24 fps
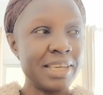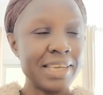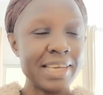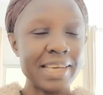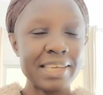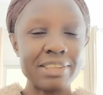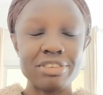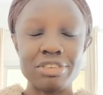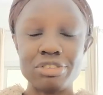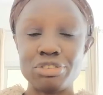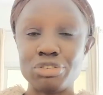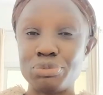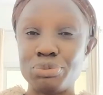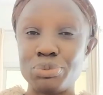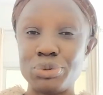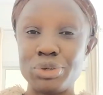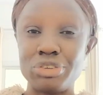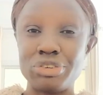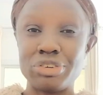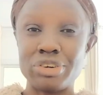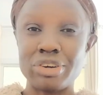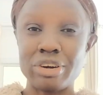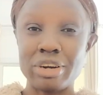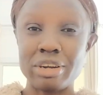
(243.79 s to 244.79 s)
Cases of
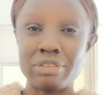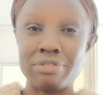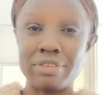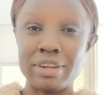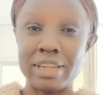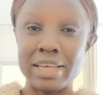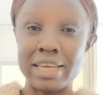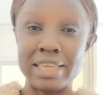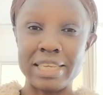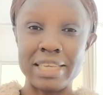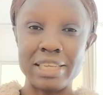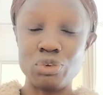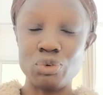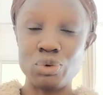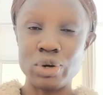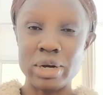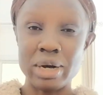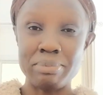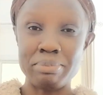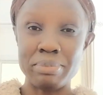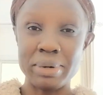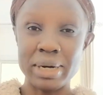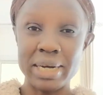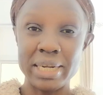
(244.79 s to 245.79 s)
witchcraft, like in
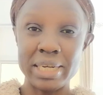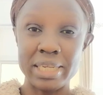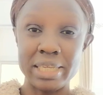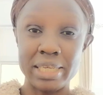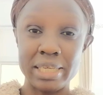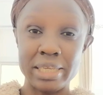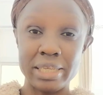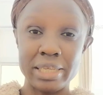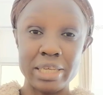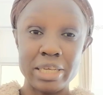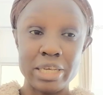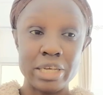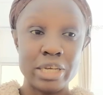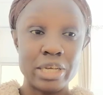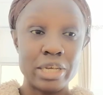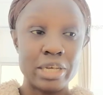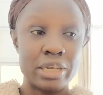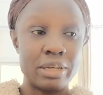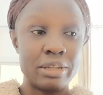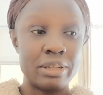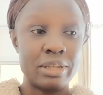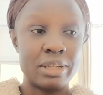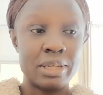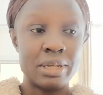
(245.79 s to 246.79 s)
Ukambani,
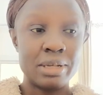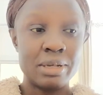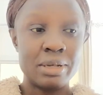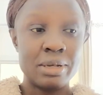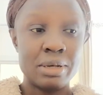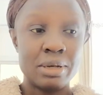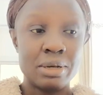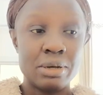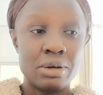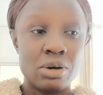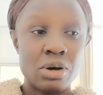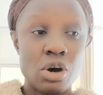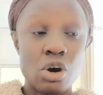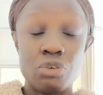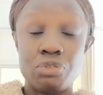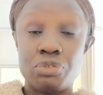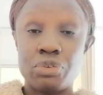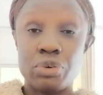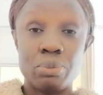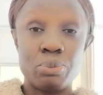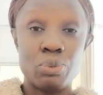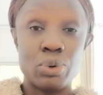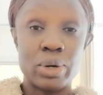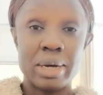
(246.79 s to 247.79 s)
or
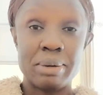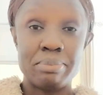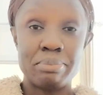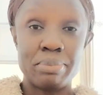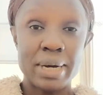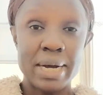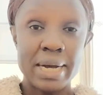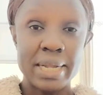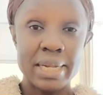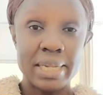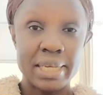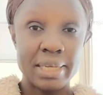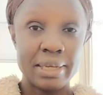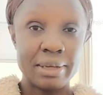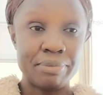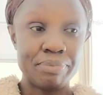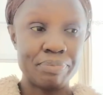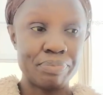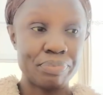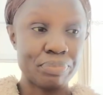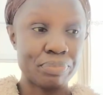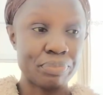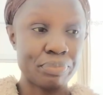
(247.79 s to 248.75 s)
from Ukambani,